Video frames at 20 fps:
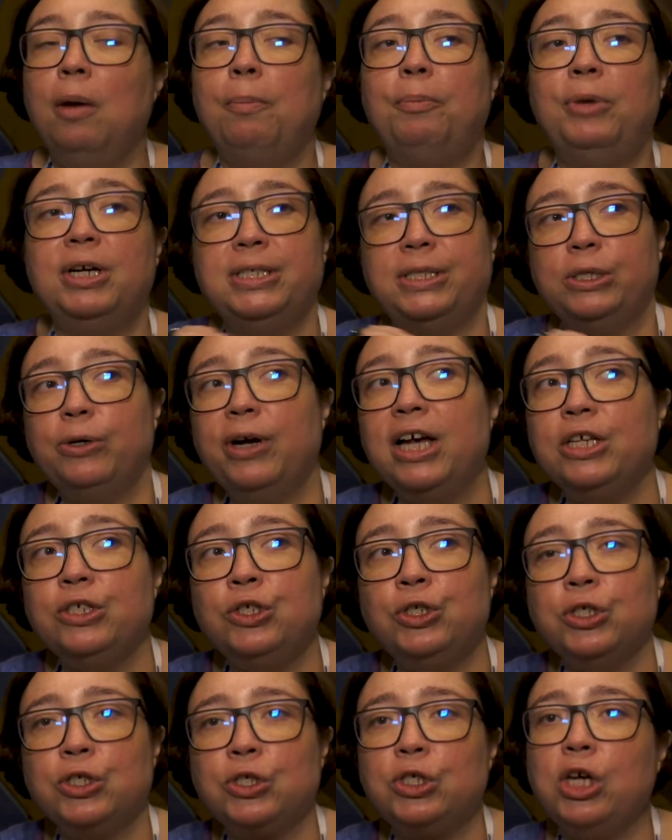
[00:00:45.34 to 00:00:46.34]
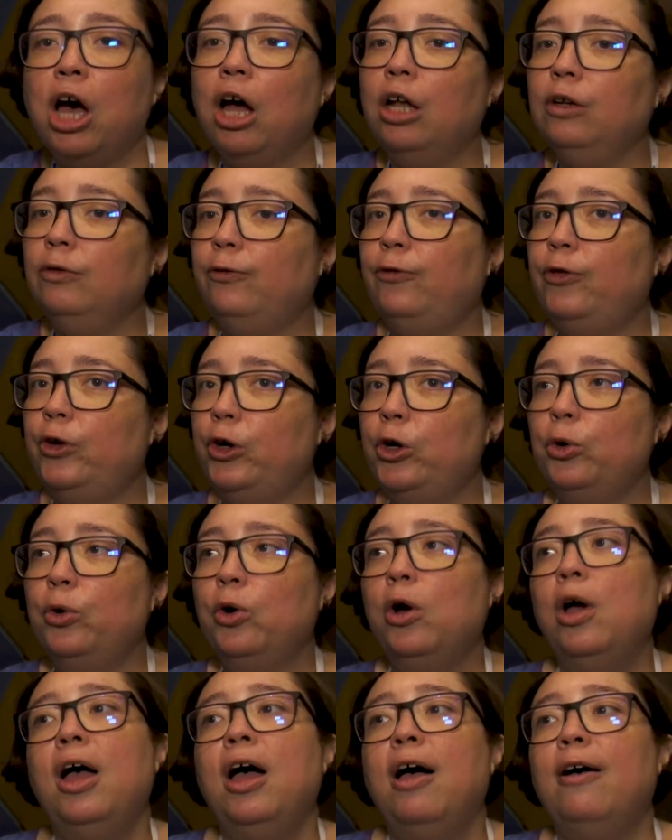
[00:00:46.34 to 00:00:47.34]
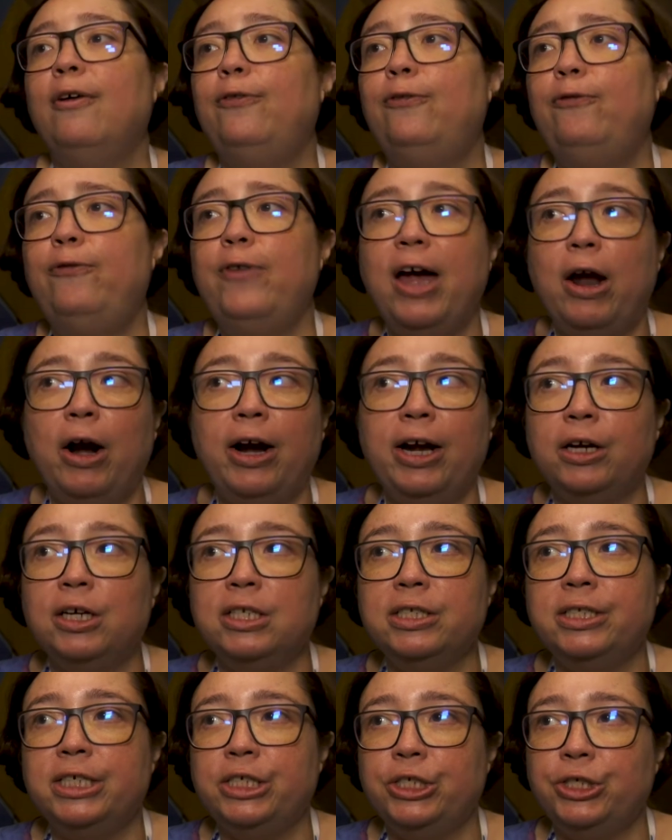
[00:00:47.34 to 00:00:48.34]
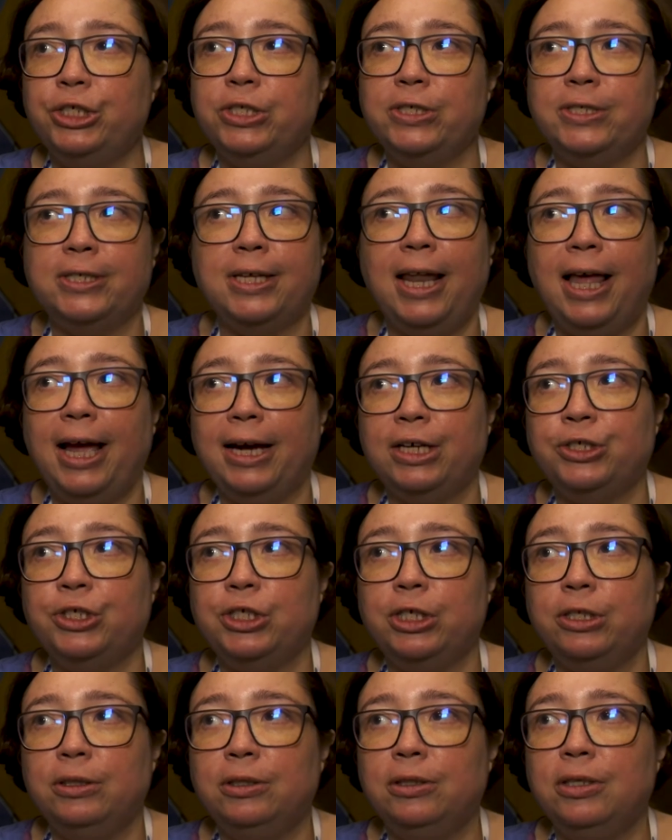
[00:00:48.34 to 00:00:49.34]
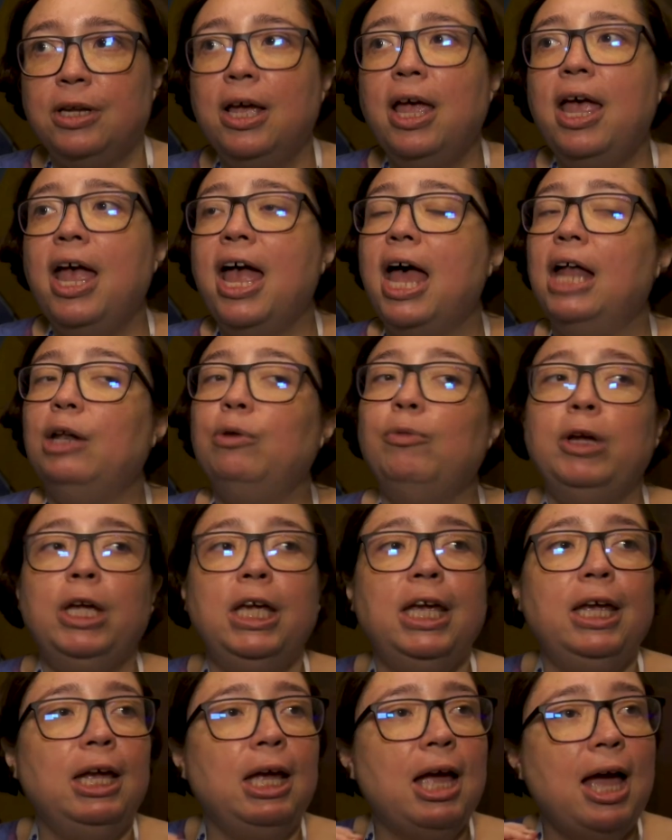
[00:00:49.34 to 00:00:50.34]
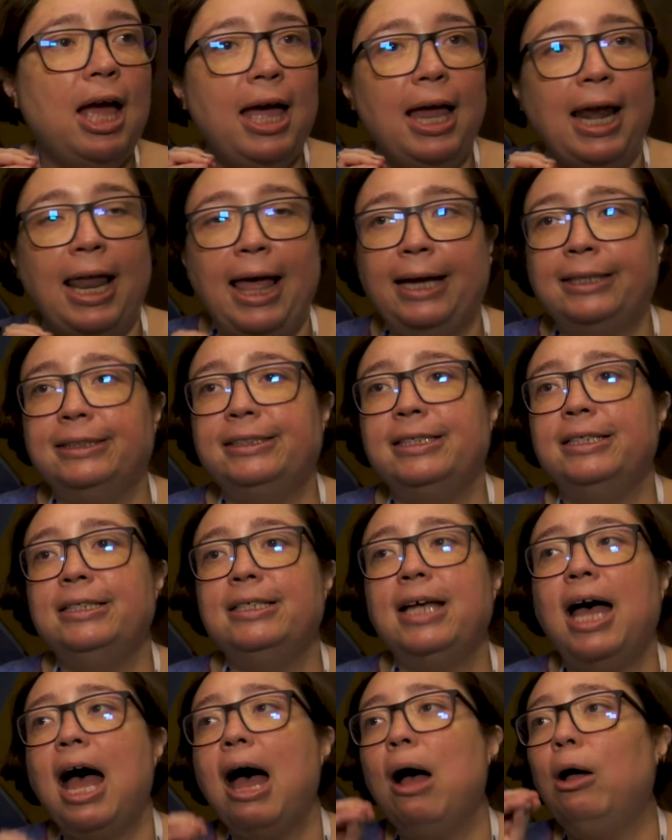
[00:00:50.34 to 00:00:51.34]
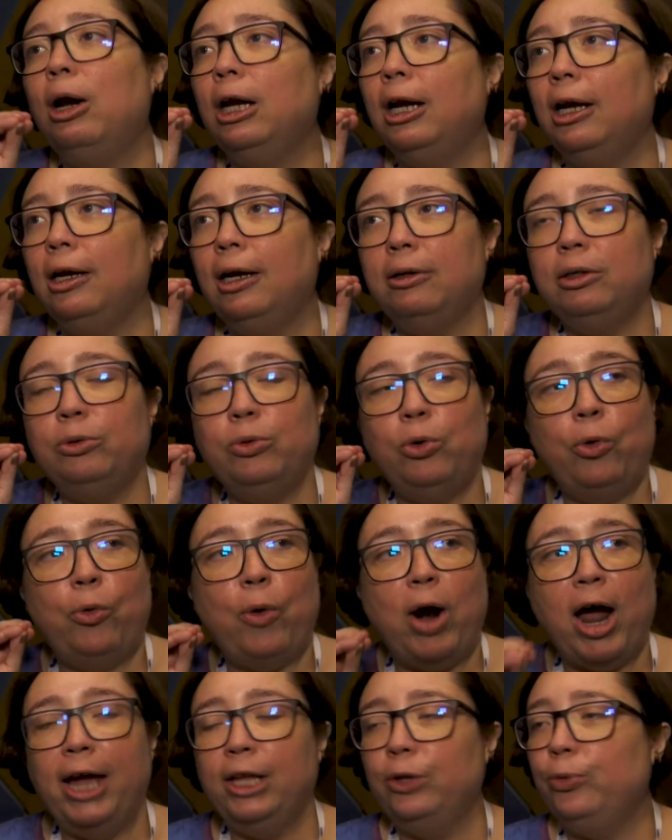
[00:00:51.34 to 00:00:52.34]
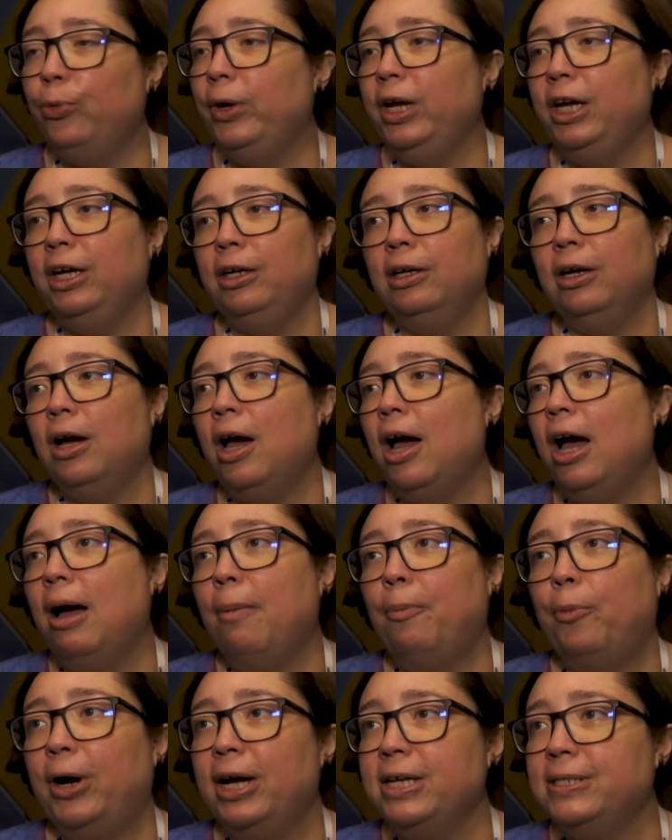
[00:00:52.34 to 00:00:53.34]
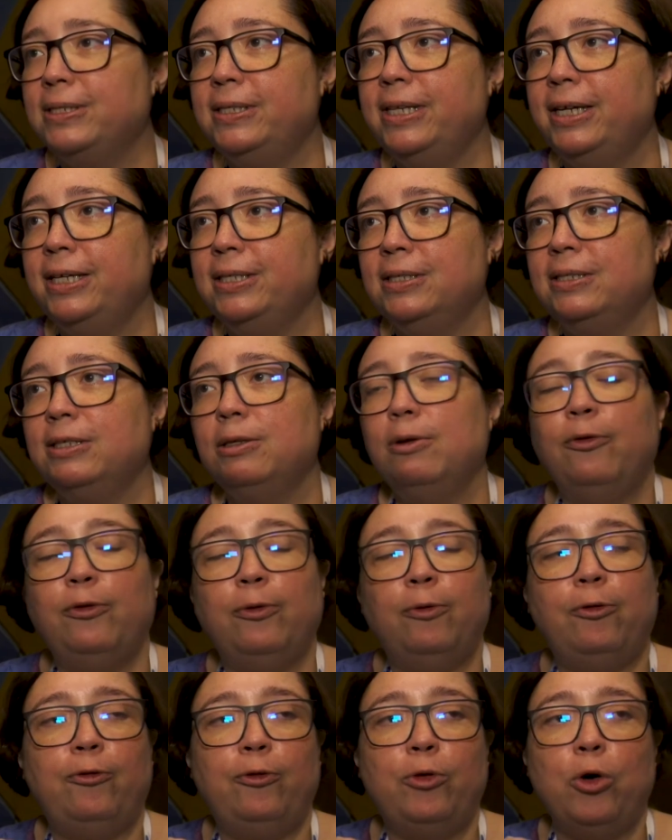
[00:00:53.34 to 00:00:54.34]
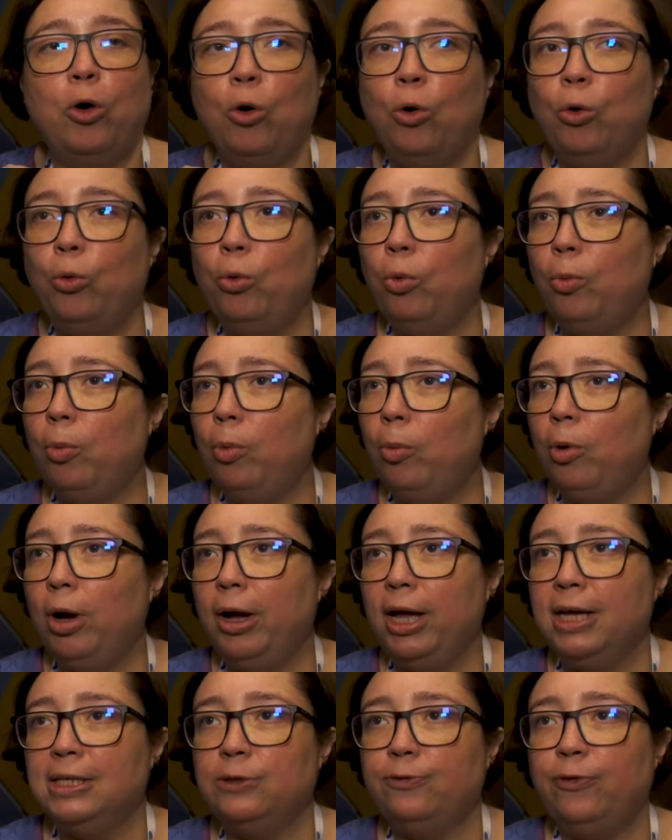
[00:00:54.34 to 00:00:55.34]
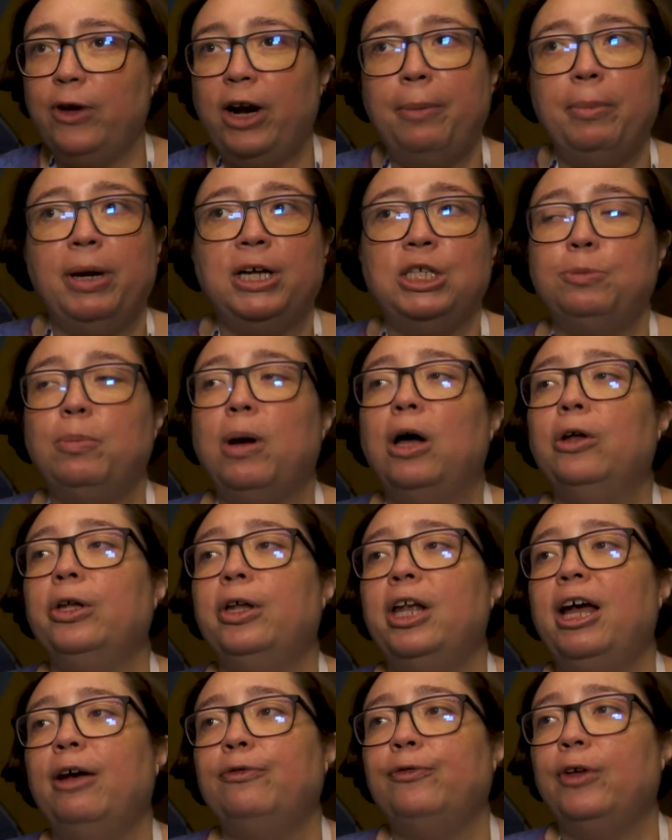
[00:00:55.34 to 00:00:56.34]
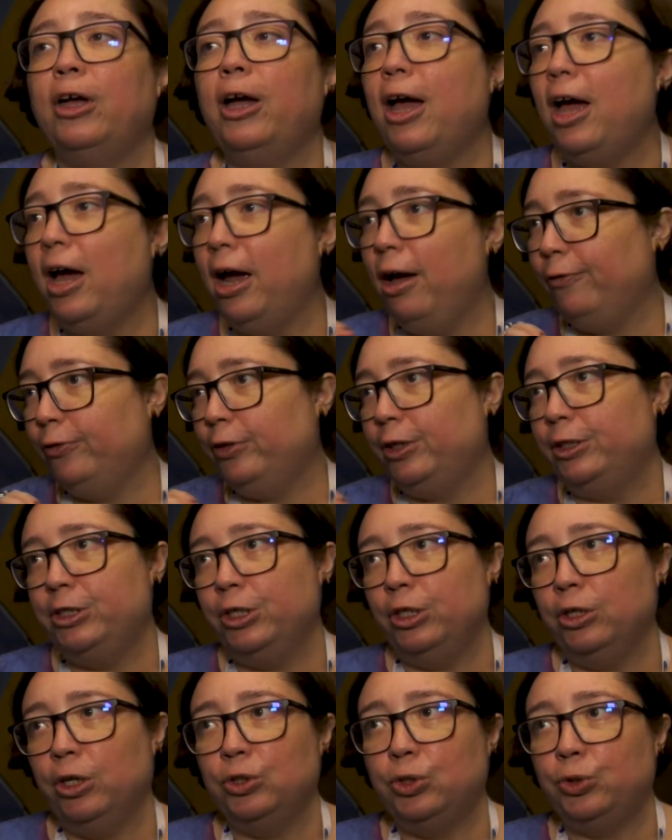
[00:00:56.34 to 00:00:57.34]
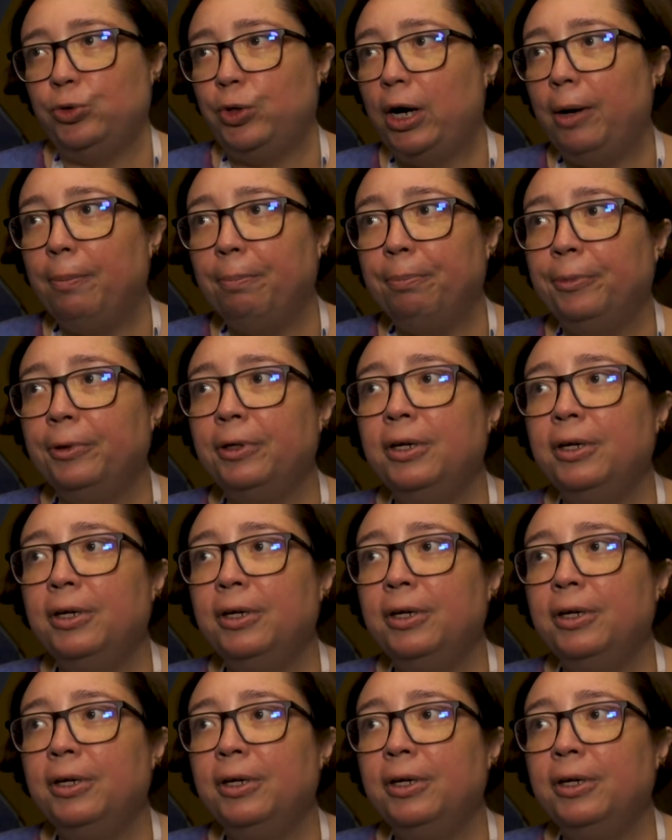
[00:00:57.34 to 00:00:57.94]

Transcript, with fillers: Brazil has just gone through a very contentious election, and we elected a right-wing uh, president who is very much modeled after, after Donald Trump.